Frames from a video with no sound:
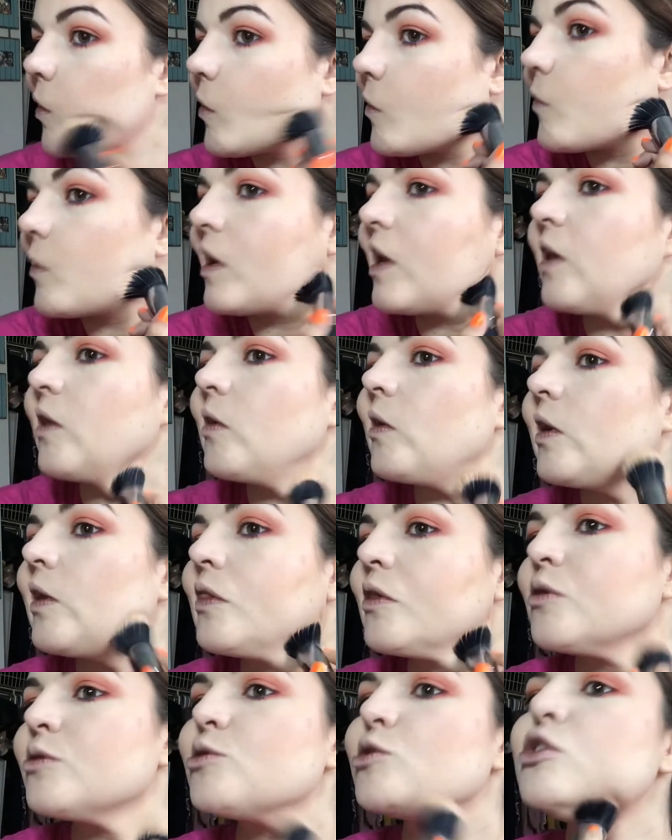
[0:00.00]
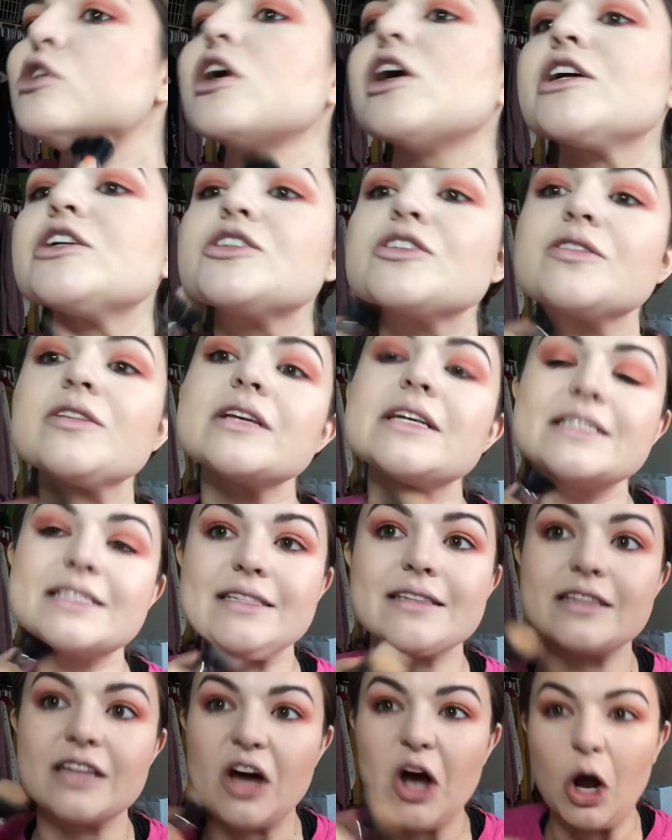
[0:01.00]
when I look at those charts, it's
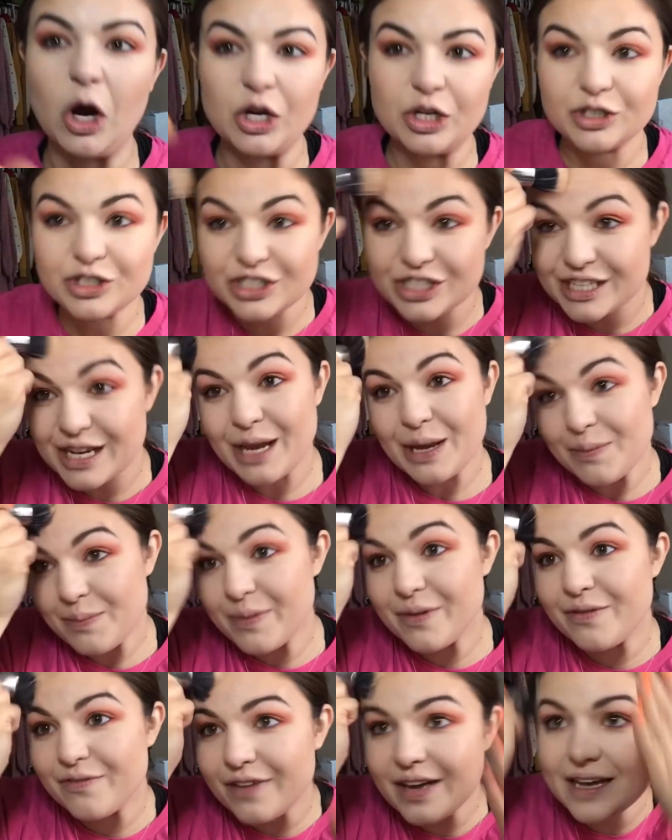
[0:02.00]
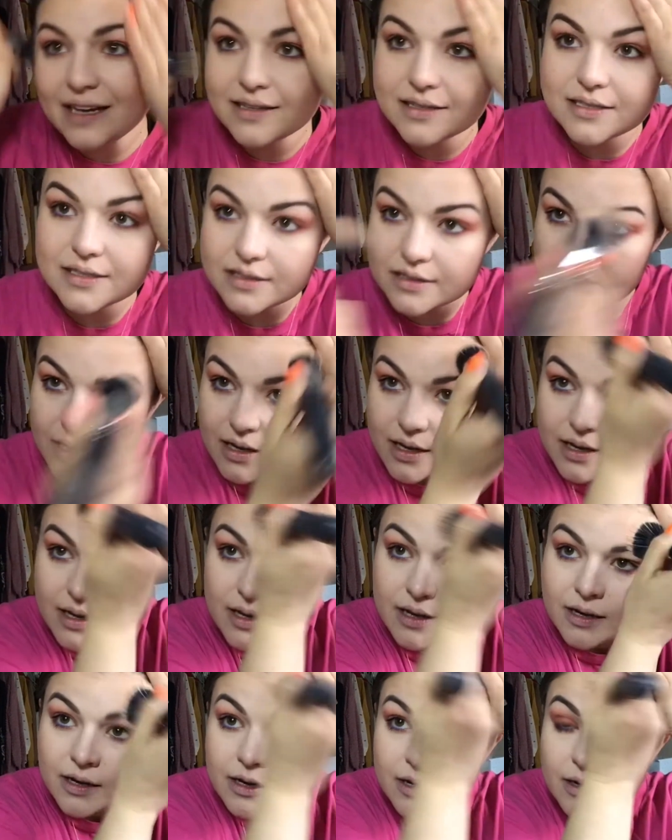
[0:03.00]
the heart shape face.
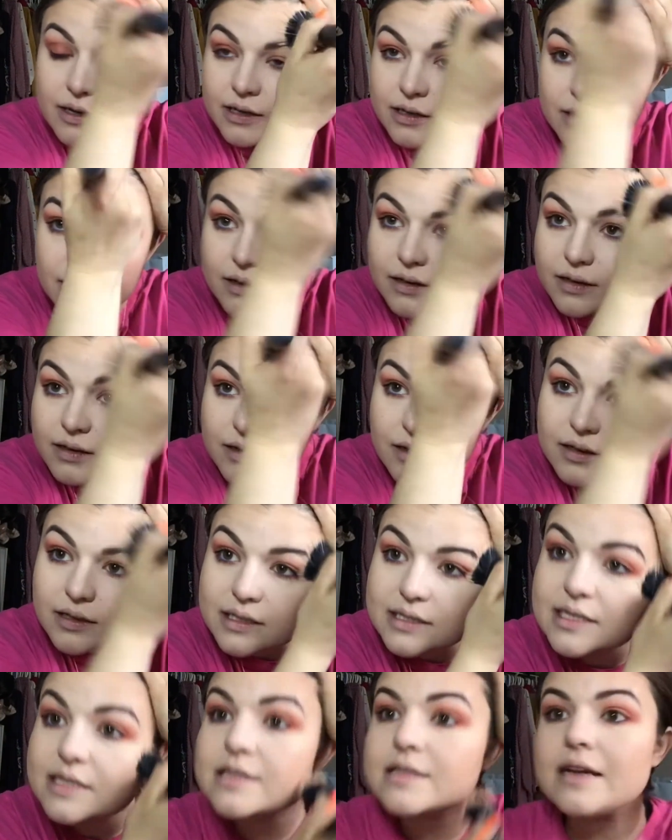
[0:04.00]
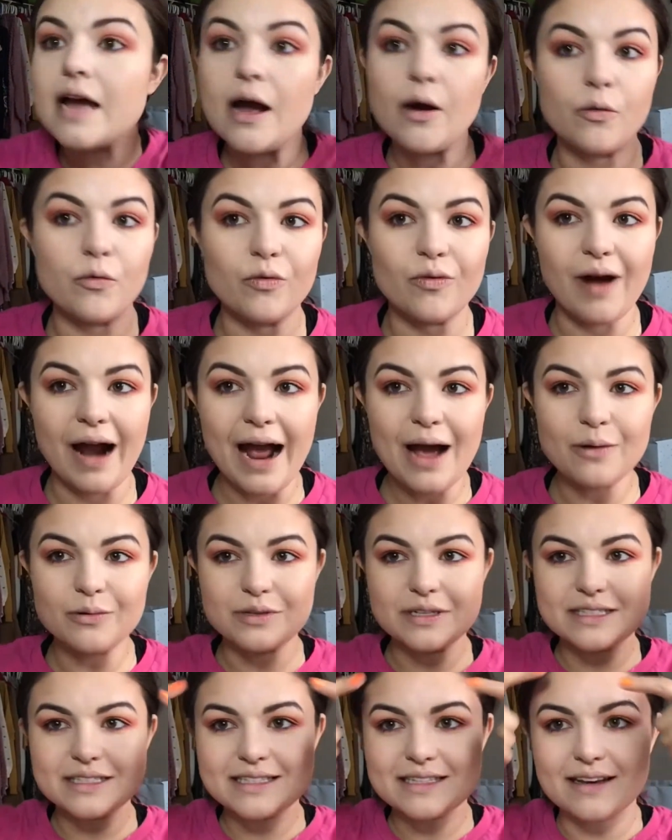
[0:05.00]
Because it's not
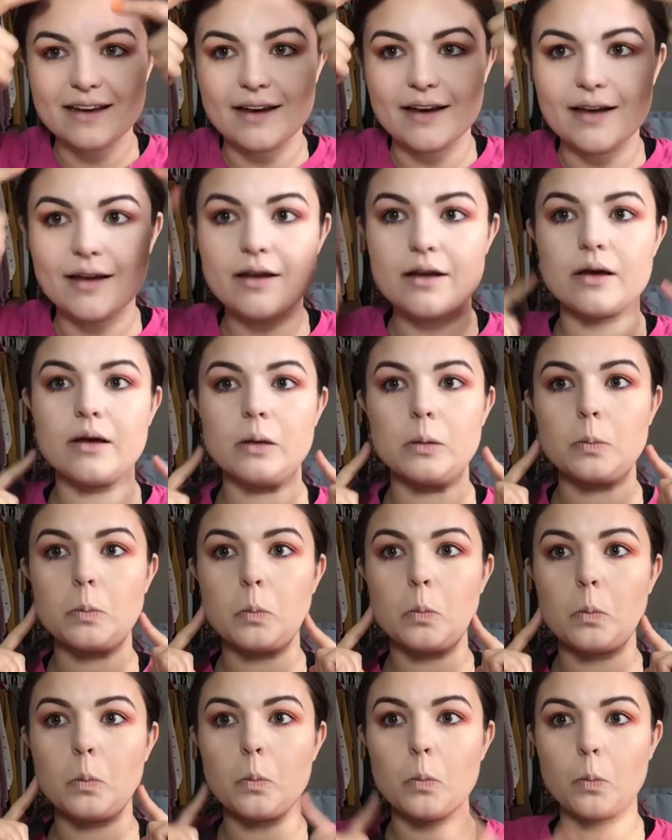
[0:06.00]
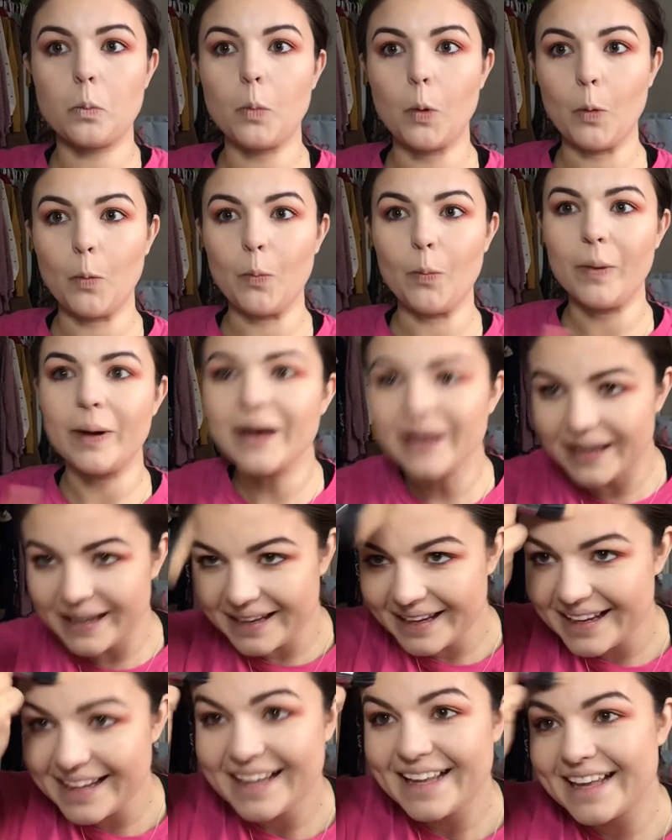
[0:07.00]
round, it's like, ooh.
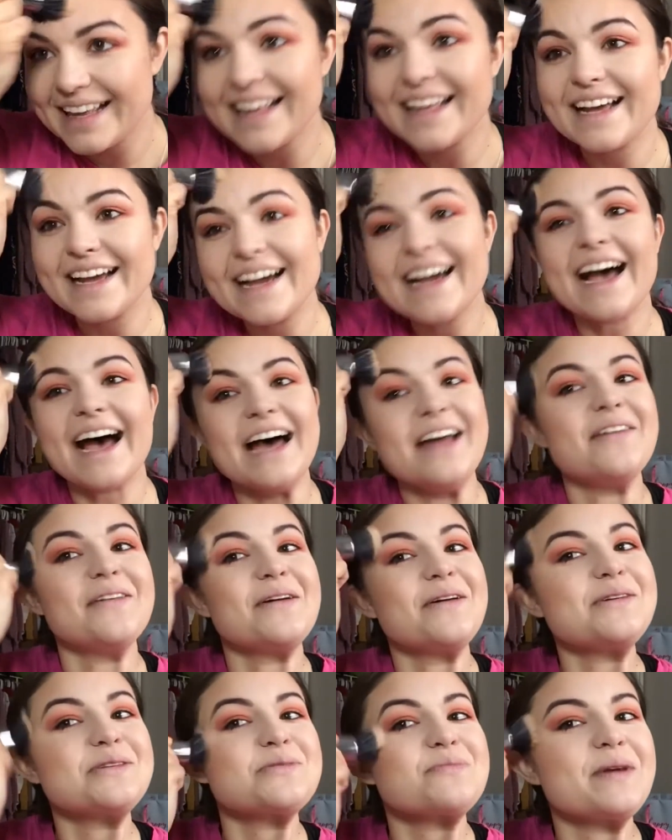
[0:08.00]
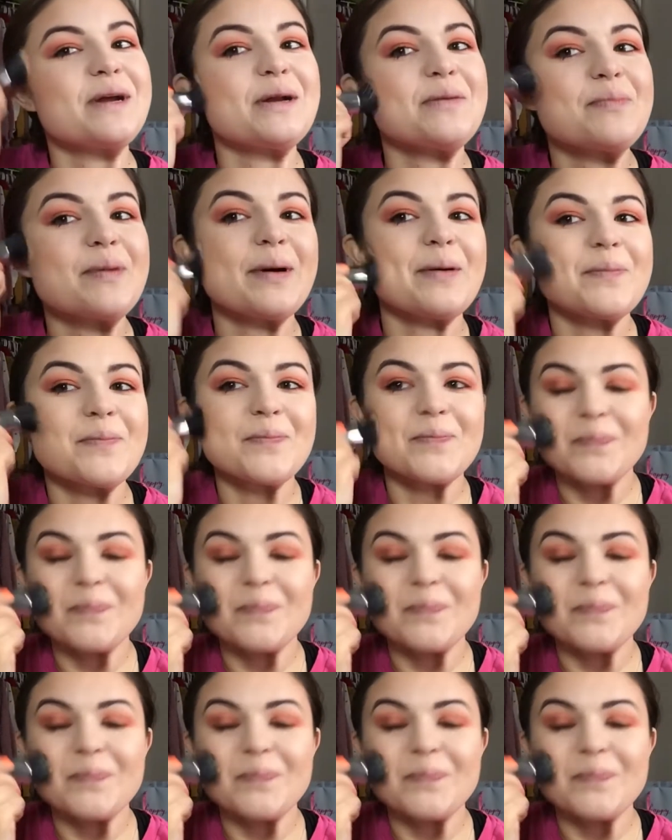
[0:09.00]
I don't know, it's weird, but